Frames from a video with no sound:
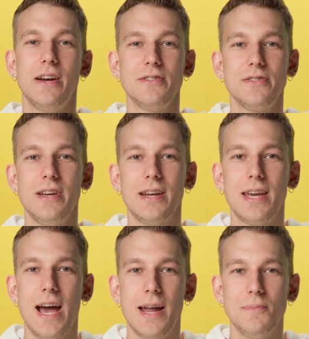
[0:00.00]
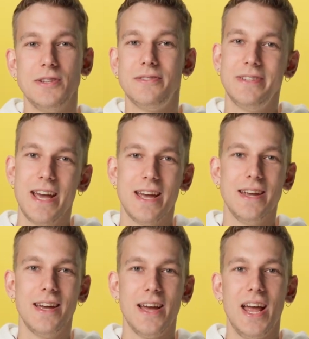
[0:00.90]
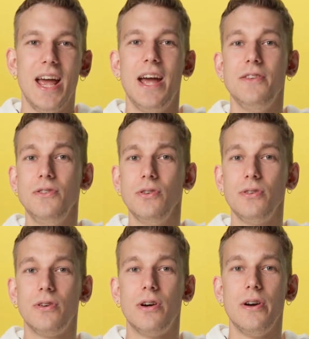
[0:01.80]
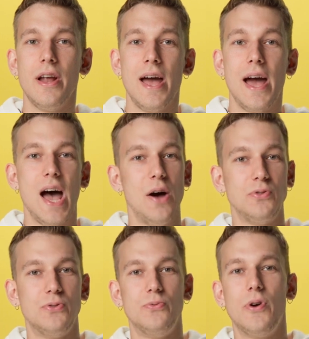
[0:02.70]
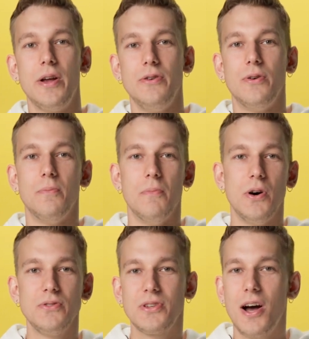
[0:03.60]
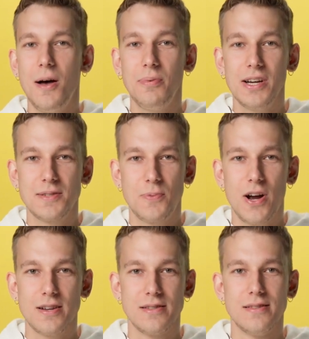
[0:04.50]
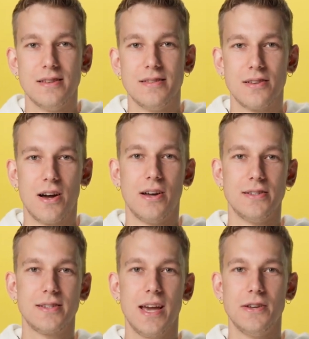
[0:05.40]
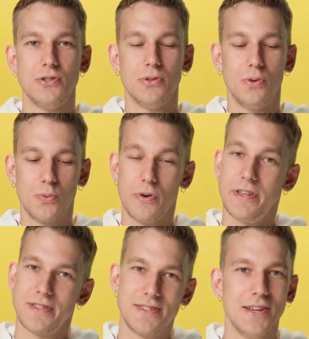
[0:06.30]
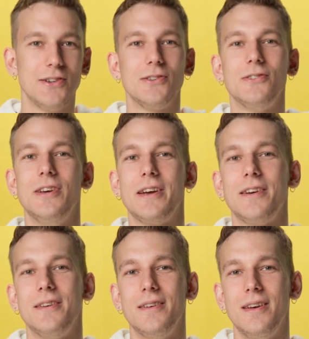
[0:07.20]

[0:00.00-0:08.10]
AirSlate Academy today, and you'll learn how to run your most complex processes on a schedule with a single click.